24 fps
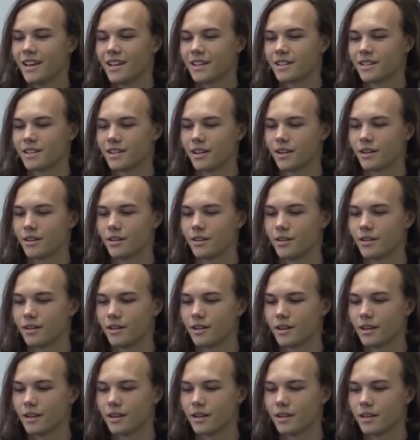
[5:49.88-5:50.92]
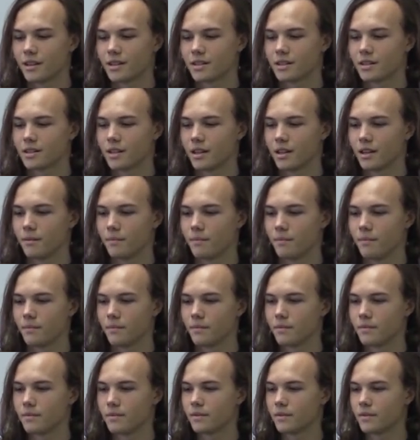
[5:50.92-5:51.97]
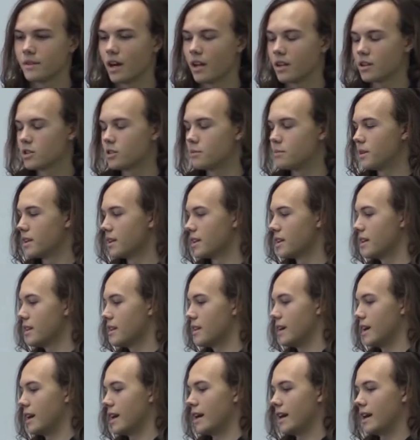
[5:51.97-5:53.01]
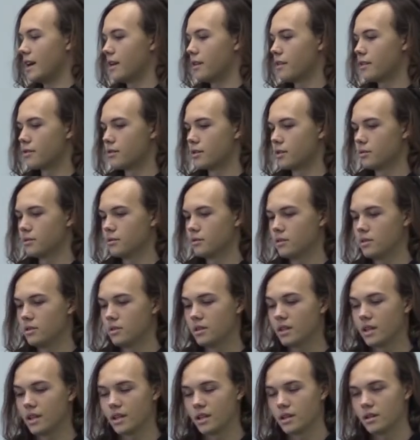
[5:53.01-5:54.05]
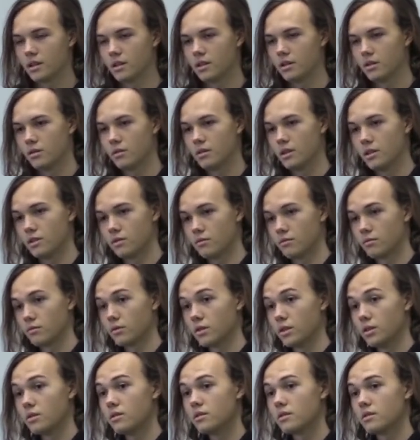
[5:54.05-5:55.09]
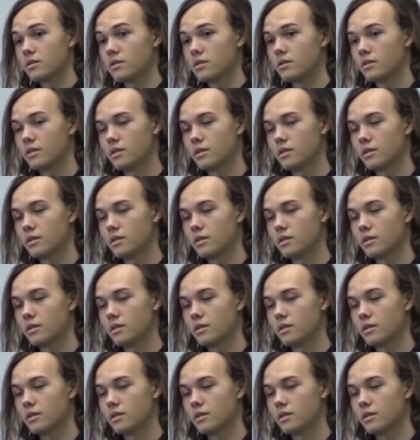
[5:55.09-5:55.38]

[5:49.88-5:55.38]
So this knowledgeability that I had through getting to do these roots,